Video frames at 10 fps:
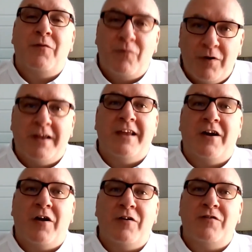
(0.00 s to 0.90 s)
rookie
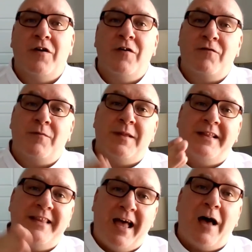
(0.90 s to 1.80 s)
cards from
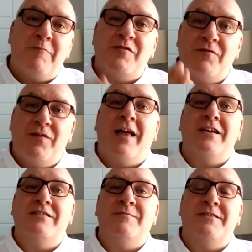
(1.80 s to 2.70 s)
the Topps
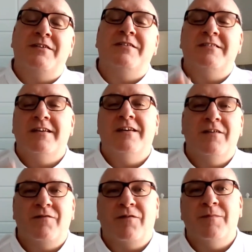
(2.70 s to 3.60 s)
flagship series
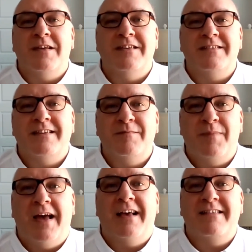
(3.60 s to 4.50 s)
from these
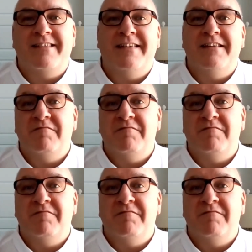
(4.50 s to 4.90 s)
past